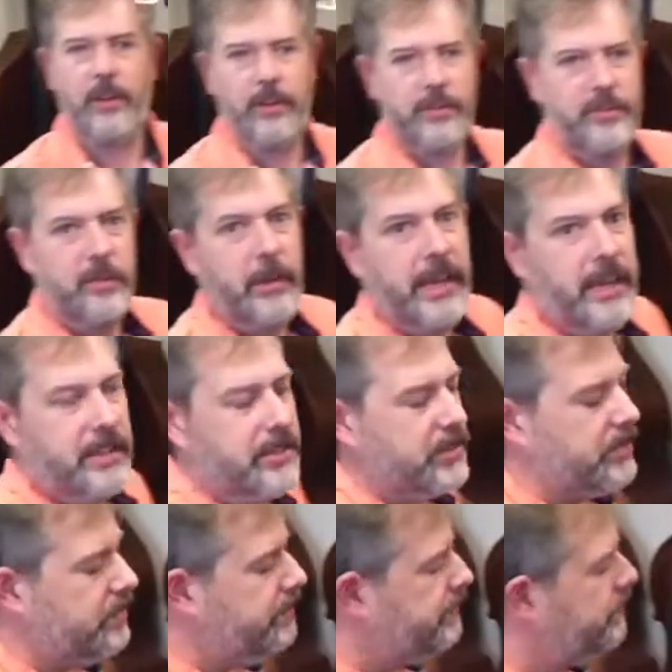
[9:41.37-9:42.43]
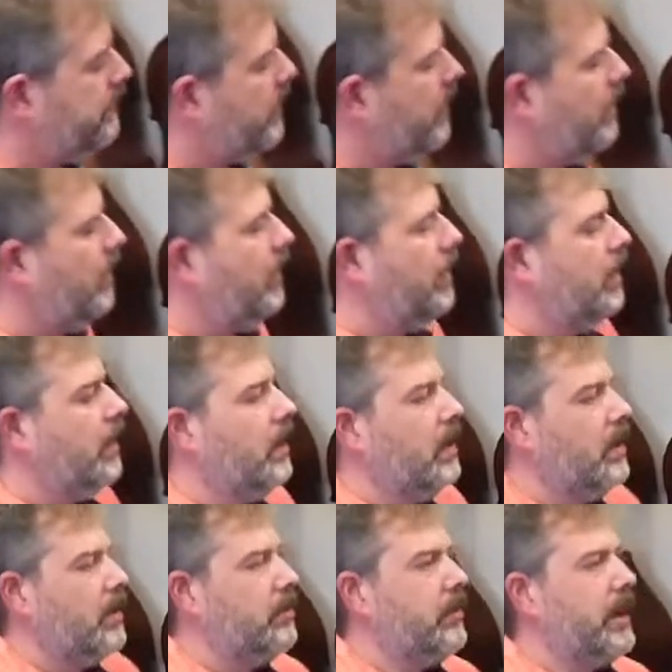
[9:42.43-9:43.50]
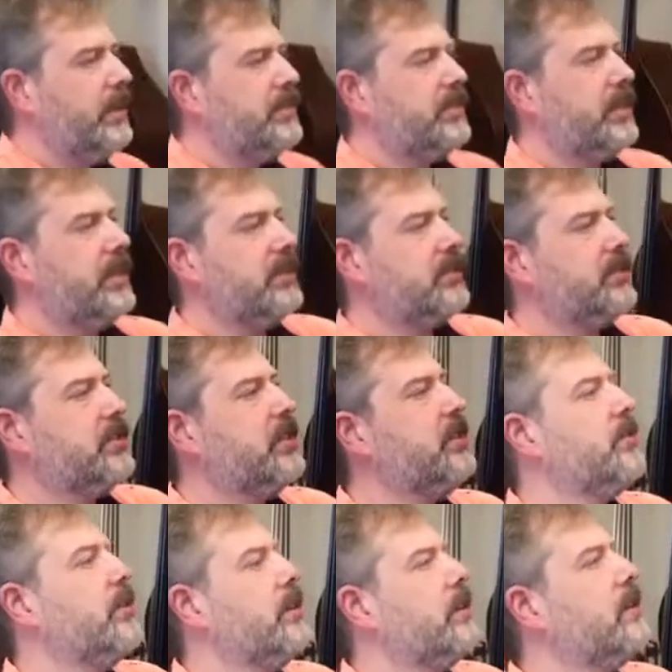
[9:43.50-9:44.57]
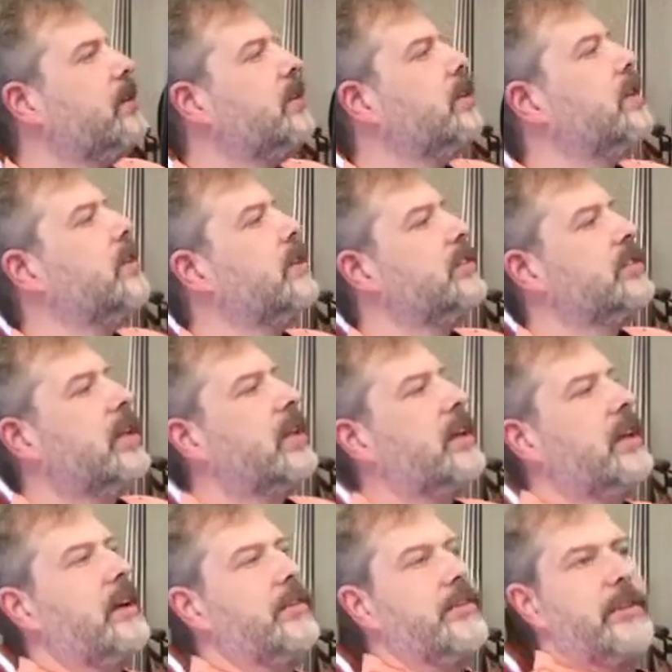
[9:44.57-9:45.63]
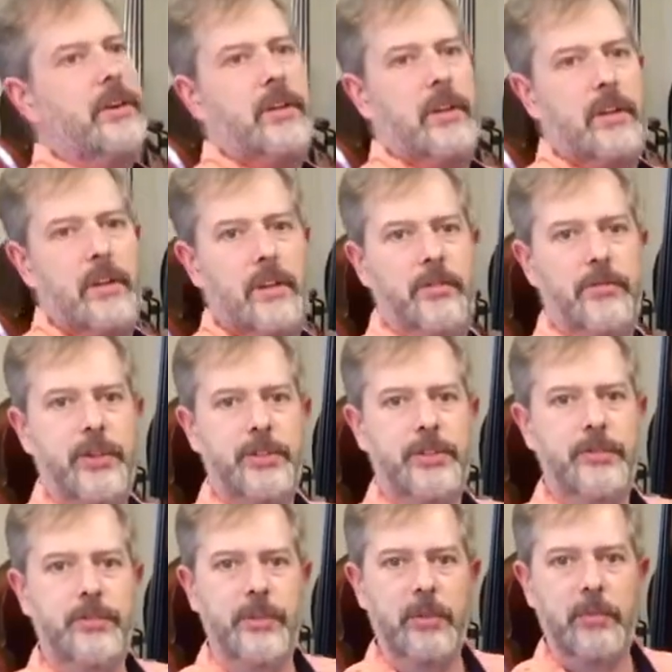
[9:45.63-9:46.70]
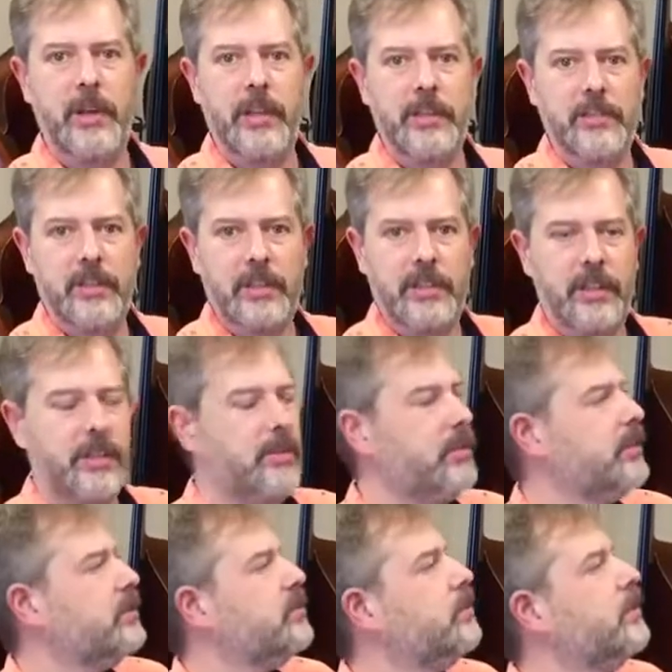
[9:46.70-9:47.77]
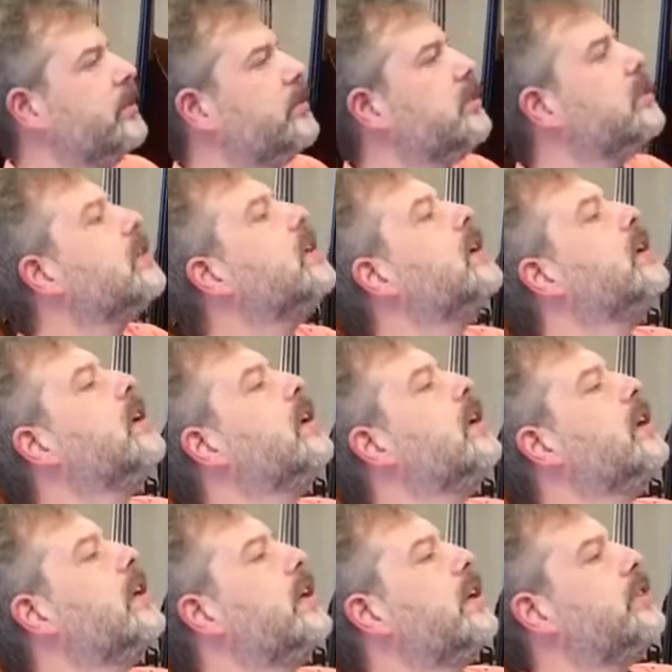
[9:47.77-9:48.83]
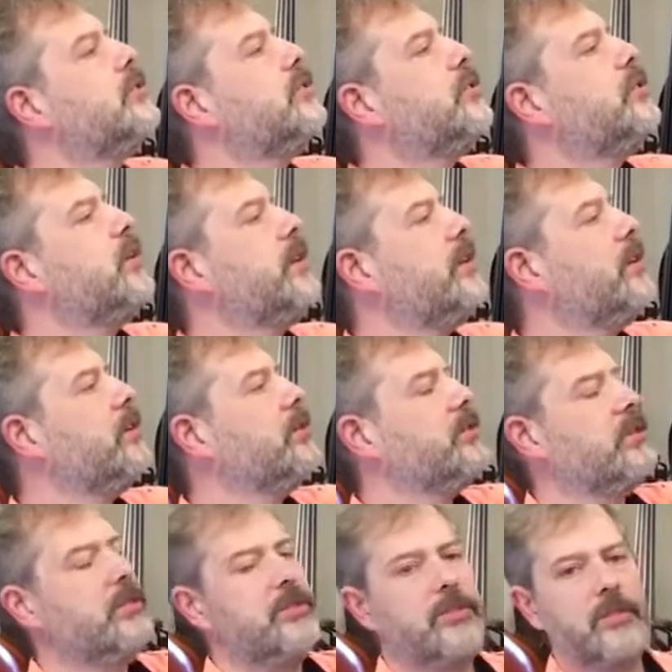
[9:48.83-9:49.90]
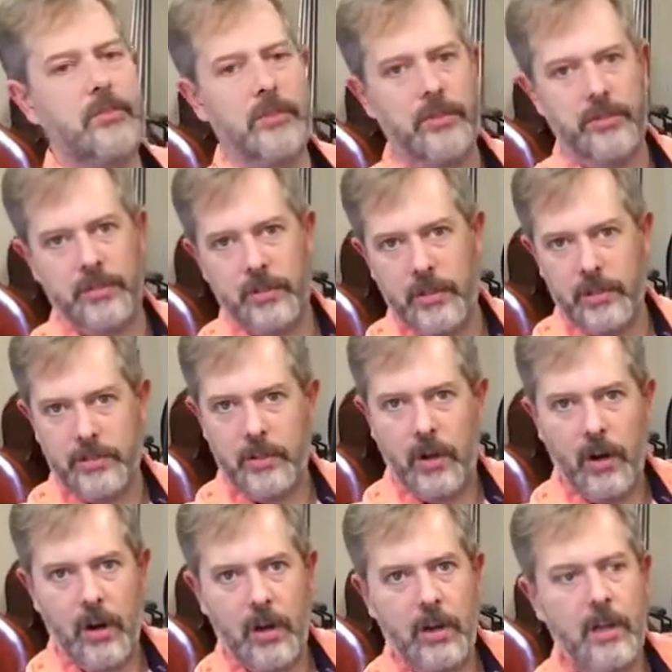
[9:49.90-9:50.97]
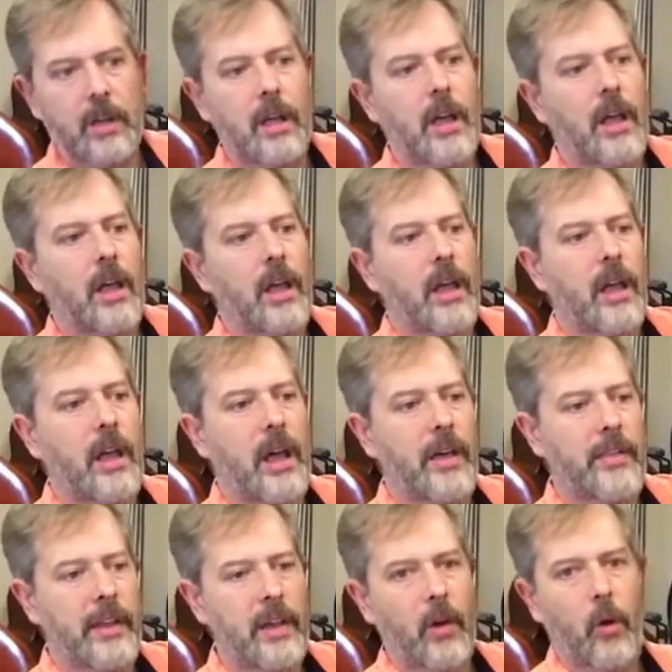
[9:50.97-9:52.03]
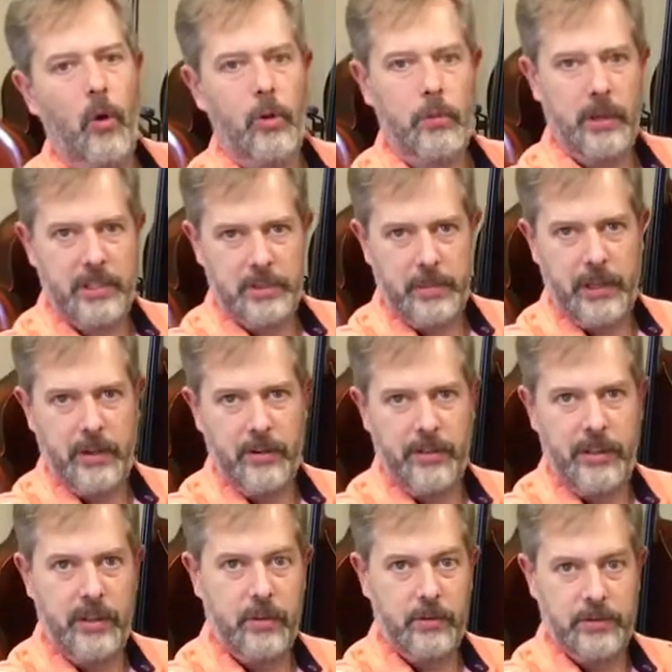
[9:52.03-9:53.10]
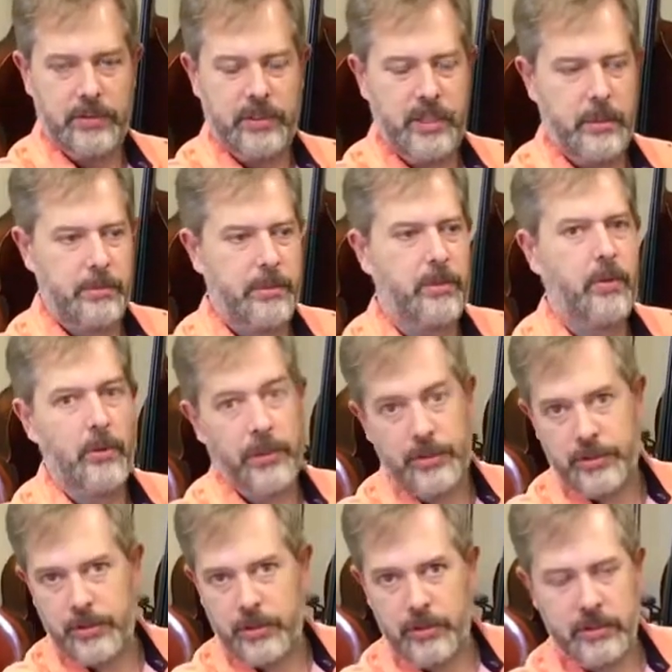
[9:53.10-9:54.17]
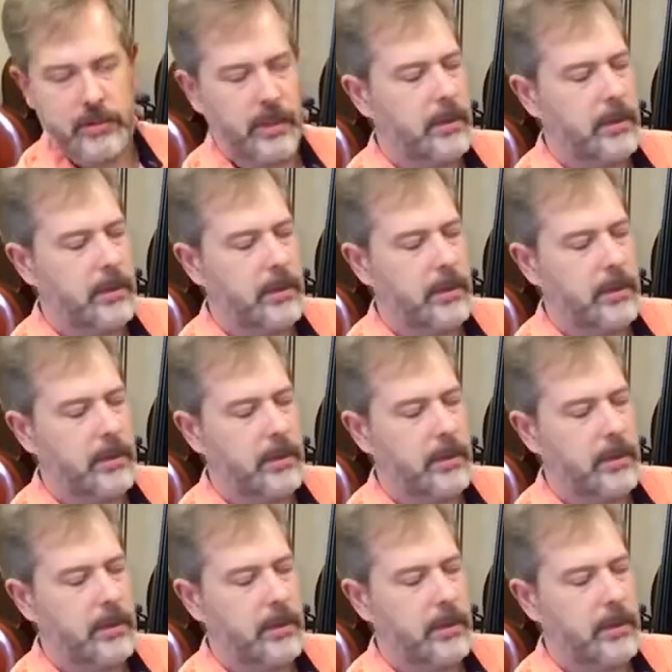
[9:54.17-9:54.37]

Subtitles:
bass. Bass has a secret. It does not have friction fit pegs like the other instruments. It has tuning gears that are similar to a guitar, and they hold much better and they don't slip, or they shouldn't slip.